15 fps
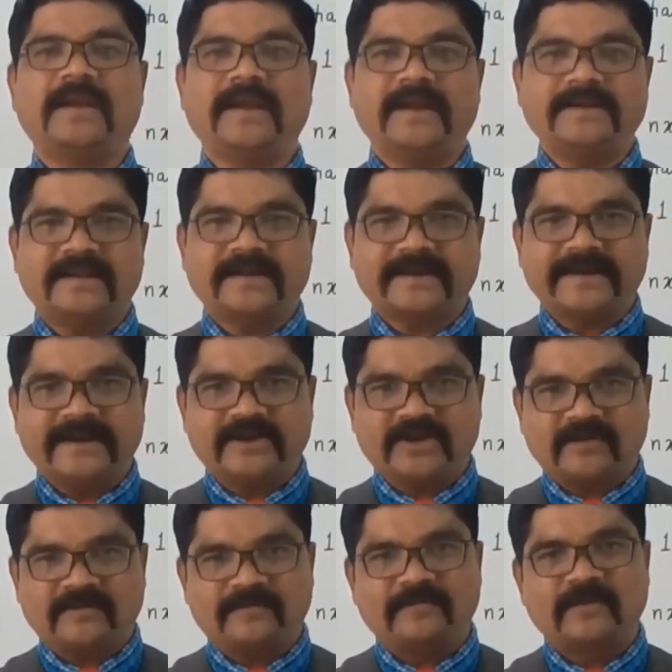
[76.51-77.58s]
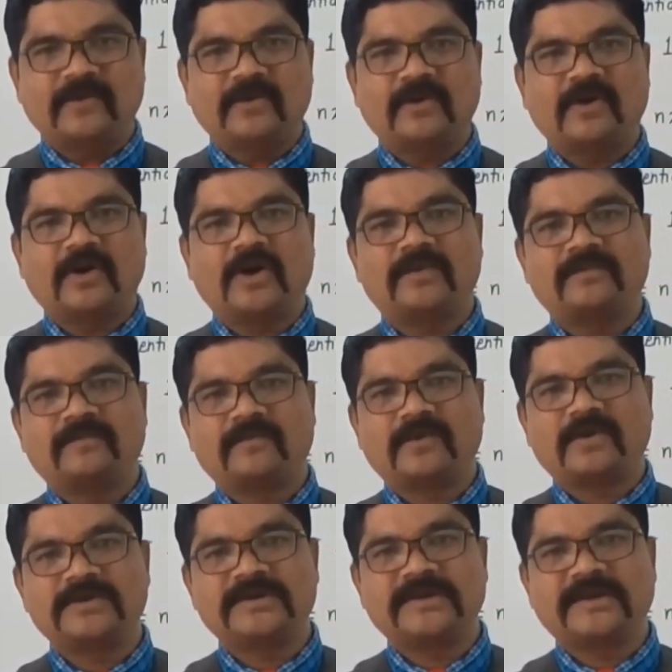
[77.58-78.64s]
and the rate of flow of
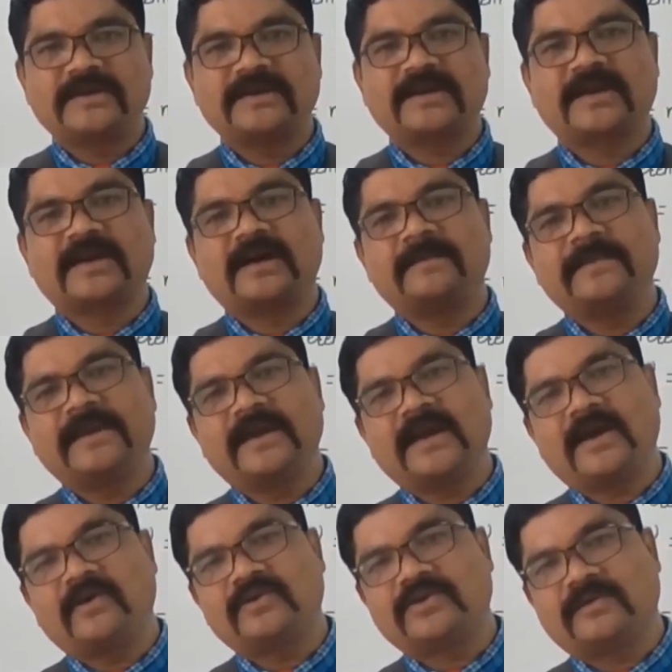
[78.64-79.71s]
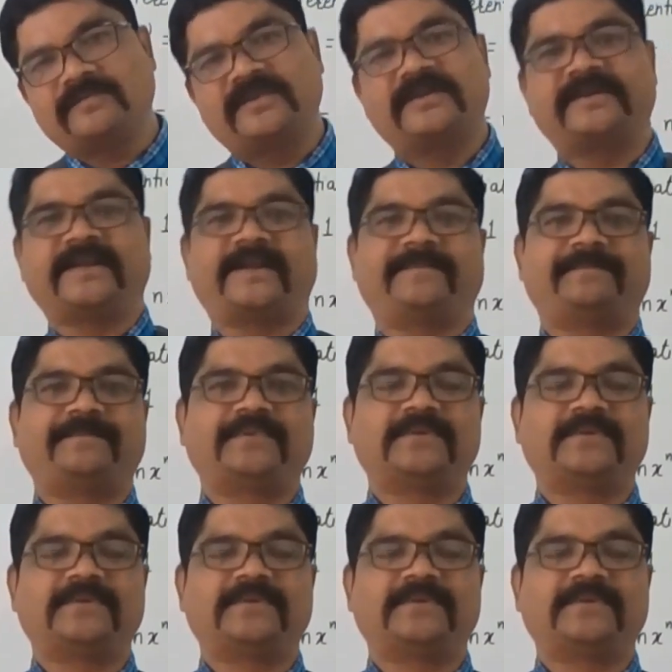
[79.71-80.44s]
water coming out of the tap